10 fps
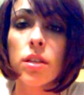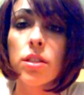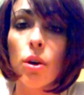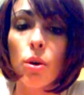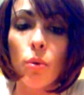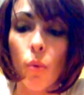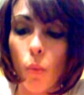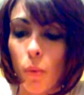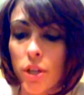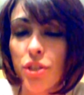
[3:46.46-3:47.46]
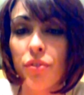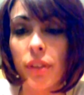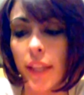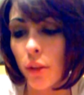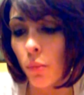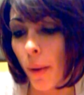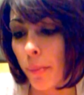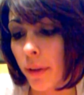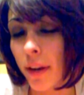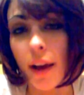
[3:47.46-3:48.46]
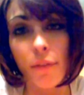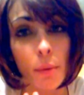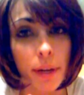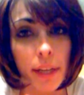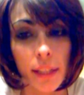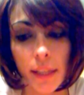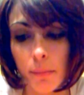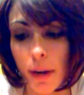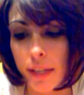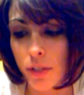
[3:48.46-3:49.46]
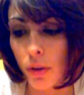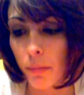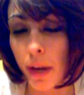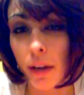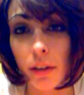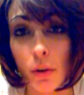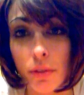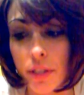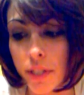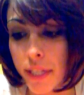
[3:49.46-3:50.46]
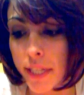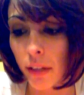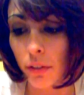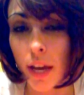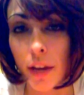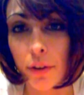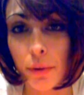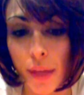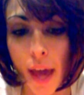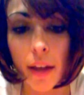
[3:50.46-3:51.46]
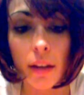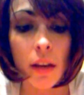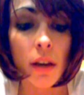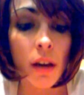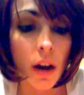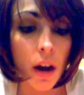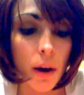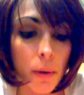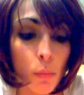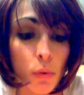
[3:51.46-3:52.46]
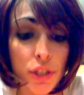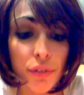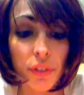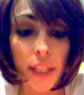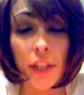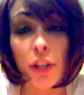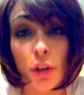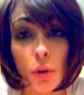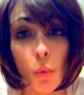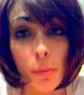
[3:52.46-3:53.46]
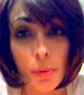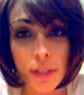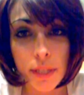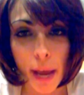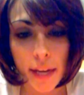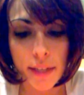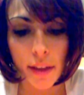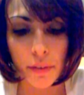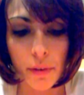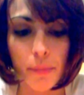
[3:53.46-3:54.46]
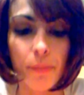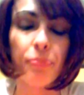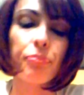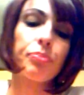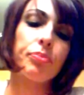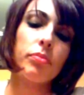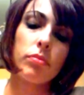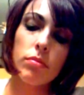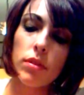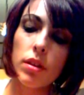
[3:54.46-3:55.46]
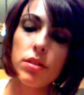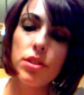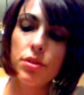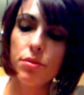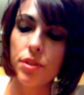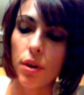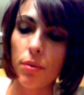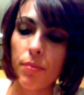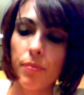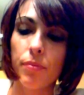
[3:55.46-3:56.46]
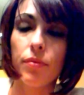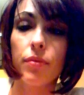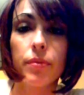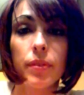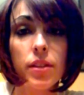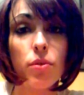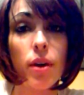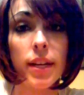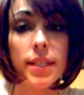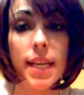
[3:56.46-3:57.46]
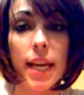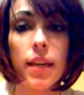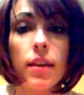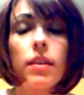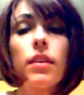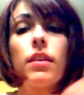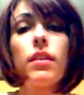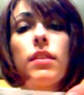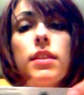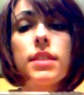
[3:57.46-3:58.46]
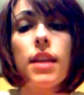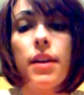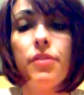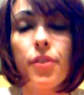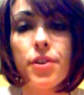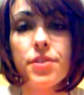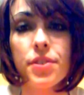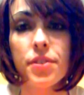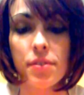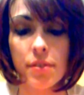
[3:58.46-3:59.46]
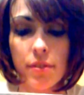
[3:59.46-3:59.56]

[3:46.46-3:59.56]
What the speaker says: So once you've cleaned the weapon, I've already cleaned mine, so I'm not going to go into detail on how to do that. Once you've cleaned it, you're going to want to put it back together. To do so, let's go ahead and take the slide first